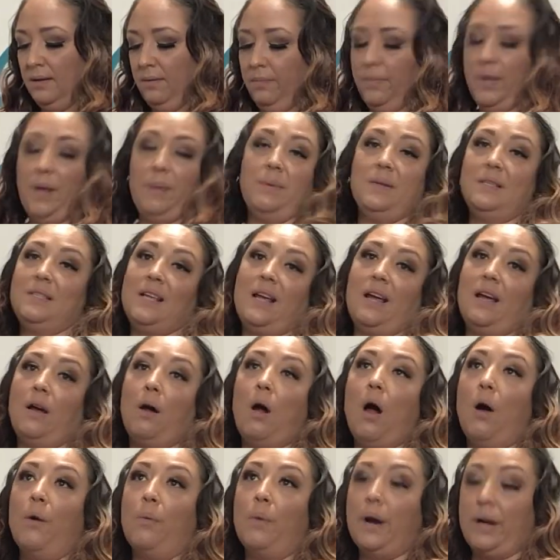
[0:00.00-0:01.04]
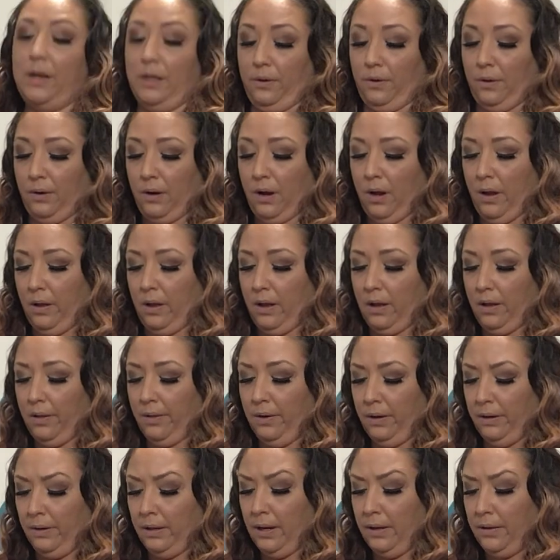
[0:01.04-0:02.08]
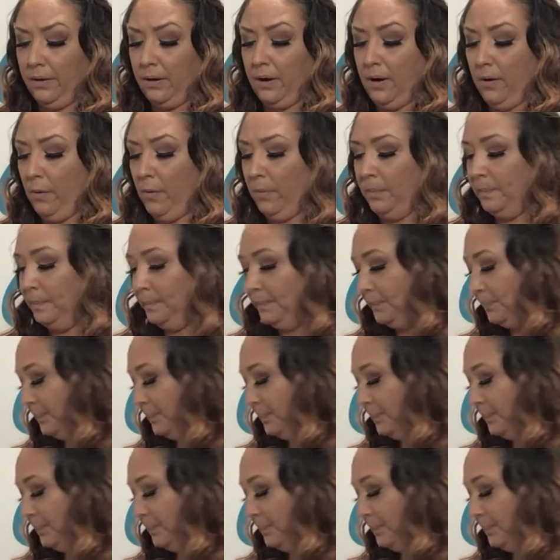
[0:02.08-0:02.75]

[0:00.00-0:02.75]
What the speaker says: maybe say another comb.